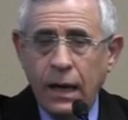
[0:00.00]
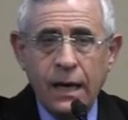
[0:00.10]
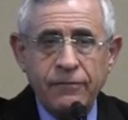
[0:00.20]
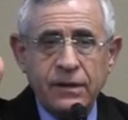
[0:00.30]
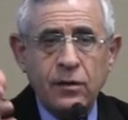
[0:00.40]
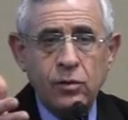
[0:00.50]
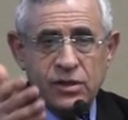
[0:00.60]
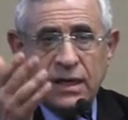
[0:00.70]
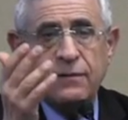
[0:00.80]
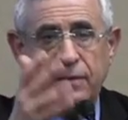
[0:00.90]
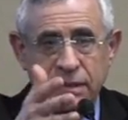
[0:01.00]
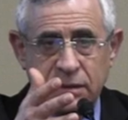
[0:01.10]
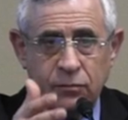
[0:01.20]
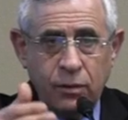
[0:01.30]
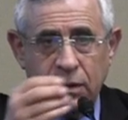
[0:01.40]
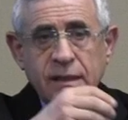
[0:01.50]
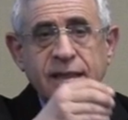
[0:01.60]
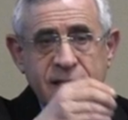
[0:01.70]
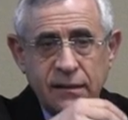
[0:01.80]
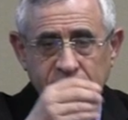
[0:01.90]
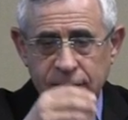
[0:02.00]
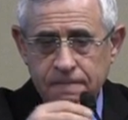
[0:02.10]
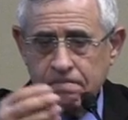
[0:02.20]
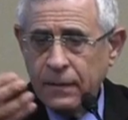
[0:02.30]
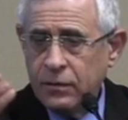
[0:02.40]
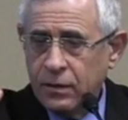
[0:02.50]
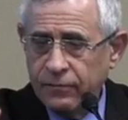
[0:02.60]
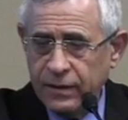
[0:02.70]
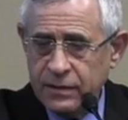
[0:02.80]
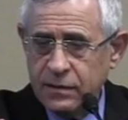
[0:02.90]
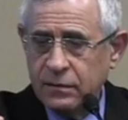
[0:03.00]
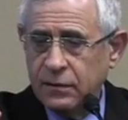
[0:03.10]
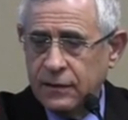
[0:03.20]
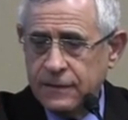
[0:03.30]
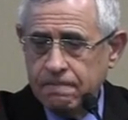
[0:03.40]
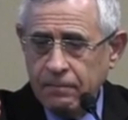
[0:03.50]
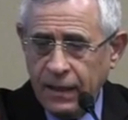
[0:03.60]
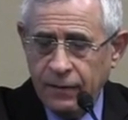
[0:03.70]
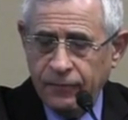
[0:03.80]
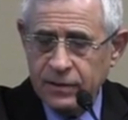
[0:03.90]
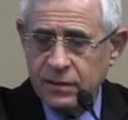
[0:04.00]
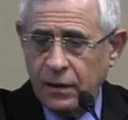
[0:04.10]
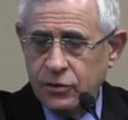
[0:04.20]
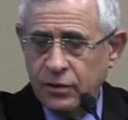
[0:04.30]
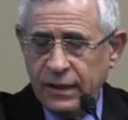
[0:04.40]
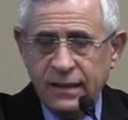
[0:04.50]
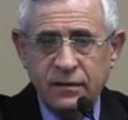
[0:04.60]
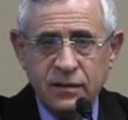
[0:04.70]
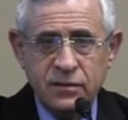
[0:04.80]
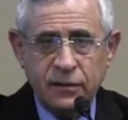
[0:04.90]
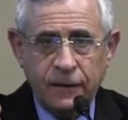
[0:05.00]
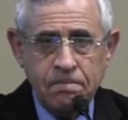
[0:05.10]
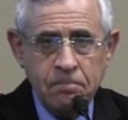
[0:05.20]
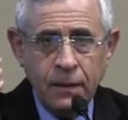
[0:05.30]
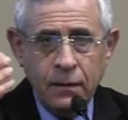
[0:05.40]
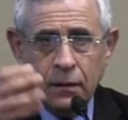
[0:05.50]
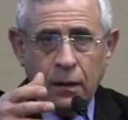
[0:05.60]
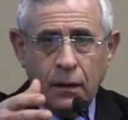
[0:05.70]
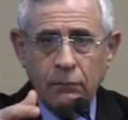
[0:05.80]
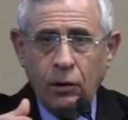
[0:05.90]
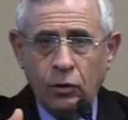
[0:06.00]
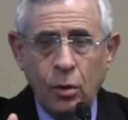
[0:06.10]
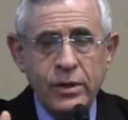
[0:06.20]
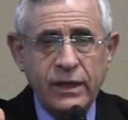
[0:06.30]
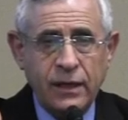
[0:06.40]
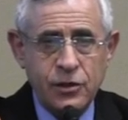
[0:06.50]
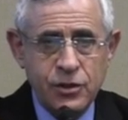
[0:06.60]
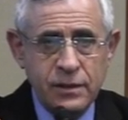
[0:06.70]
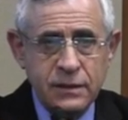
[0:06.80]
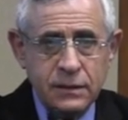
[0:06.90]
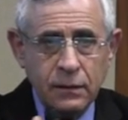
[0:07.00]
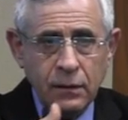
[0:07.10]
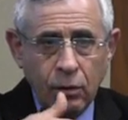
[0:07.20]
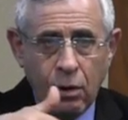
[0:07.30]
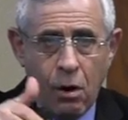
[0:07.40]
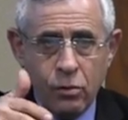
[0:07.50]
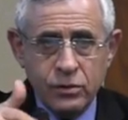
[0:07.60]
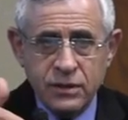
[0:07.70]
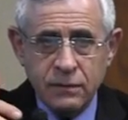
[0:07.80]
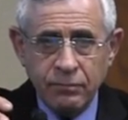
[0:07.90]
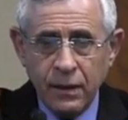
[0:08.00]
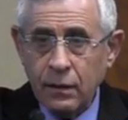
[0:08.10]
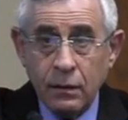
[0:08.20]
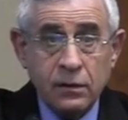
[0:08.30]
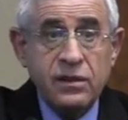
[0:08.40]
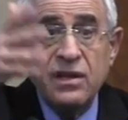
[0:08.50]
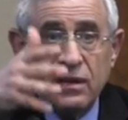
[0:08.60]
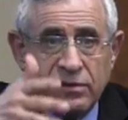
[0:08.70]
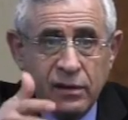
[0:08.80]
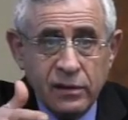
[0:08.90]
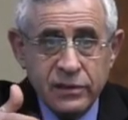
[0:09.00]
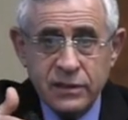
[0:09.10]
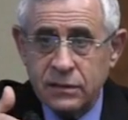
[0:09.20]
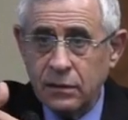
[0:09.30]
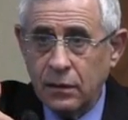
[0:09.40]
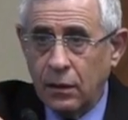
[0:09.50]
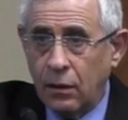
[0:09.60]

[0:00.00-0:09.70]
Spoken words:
Everything which they invested were in the cities, universities, infrastructure, industry, communications, roads, theaters,